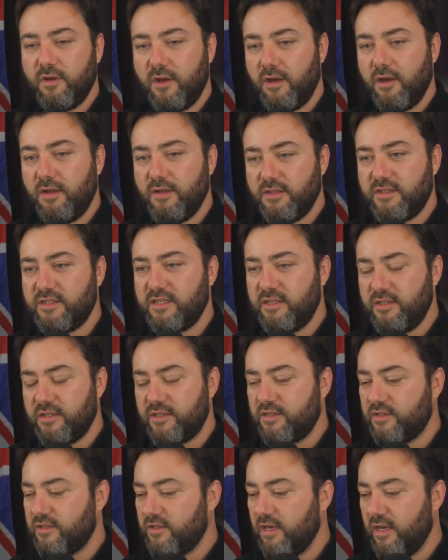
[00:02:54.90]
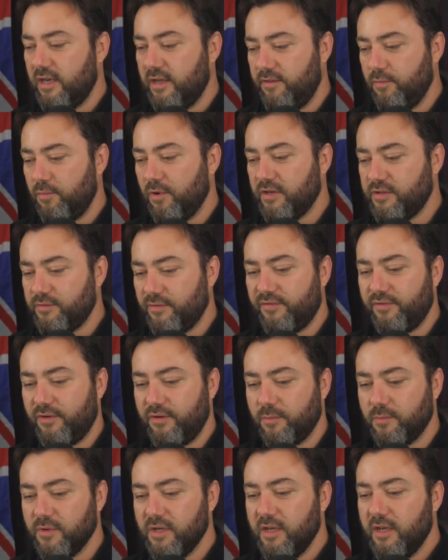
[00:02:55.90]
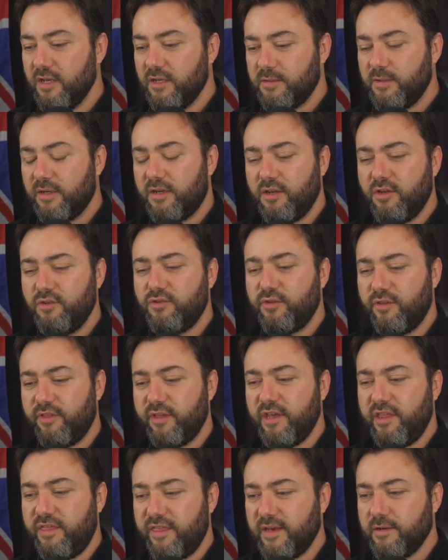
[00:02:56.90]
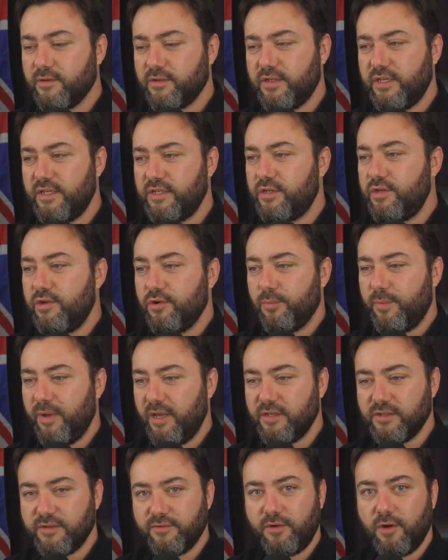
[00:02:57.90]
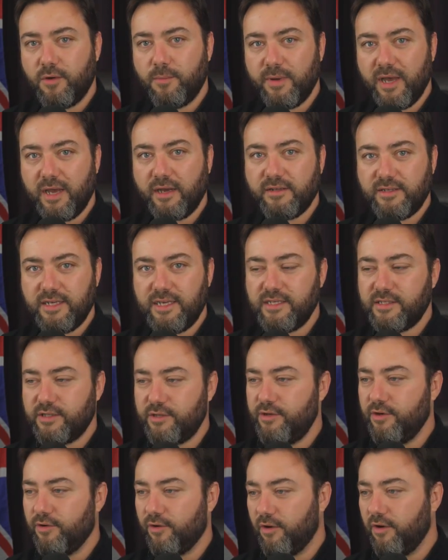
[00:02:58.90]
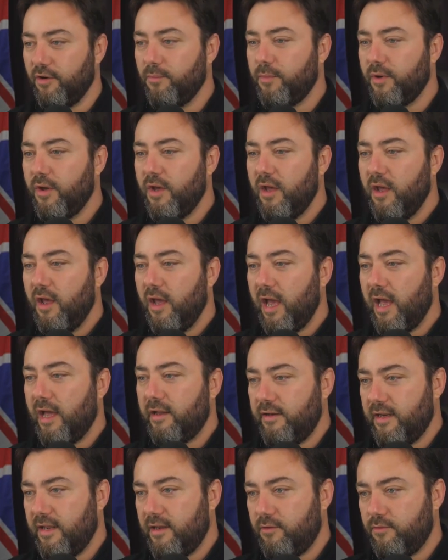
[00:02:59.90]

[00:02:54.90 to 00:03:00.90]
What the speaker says: since the Brexit referendum, it's like 130,000 Eastern Europeans have gone back to Eastern Europe, and now